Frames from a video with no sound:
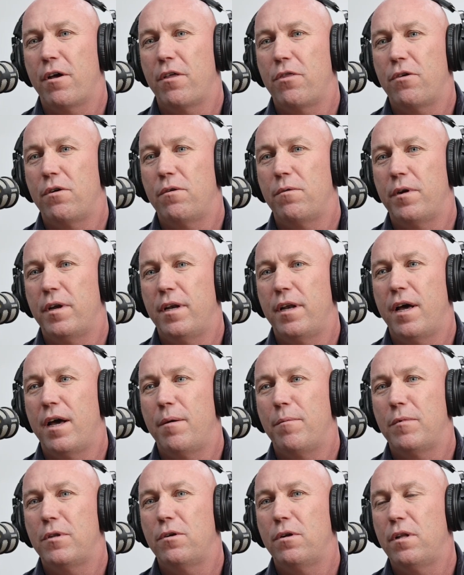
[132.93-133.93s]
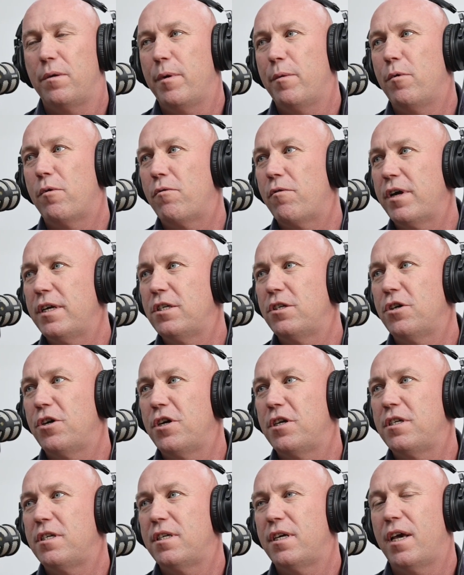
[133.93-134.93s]
I thought we'd do a little bit more
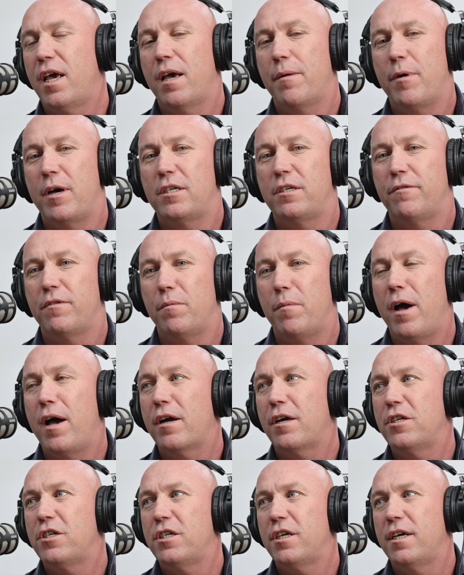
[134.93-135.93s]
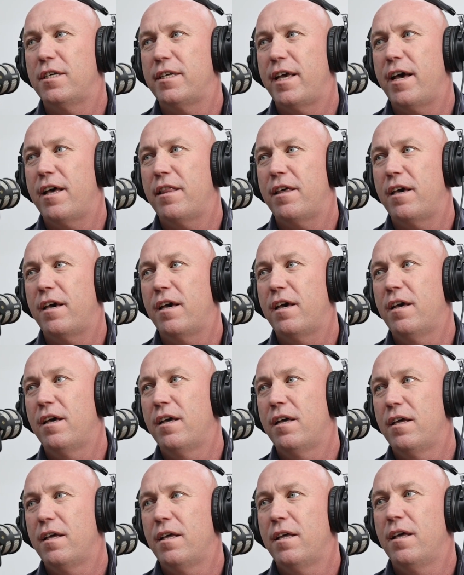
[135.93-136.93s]
research, see how much of the market share's out there.
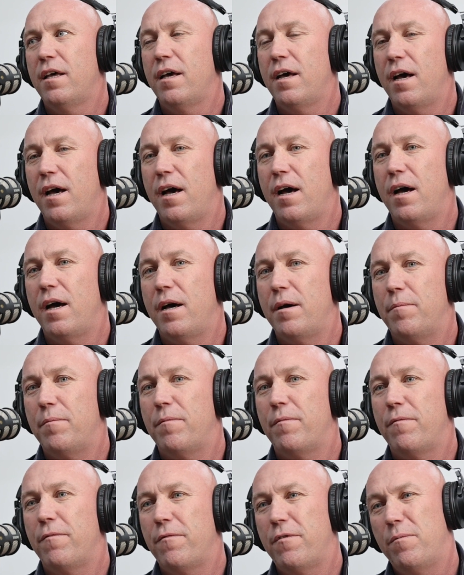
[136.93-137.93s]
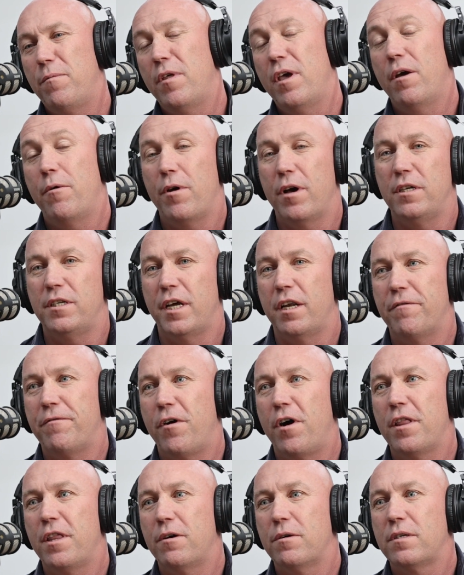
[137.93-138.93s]
From there, we
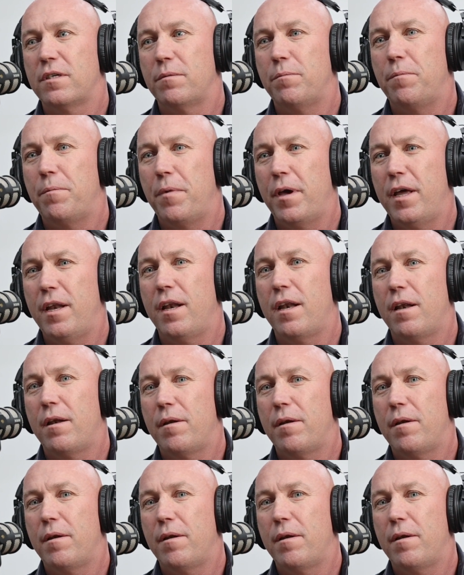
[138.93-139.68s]
identified there was a bit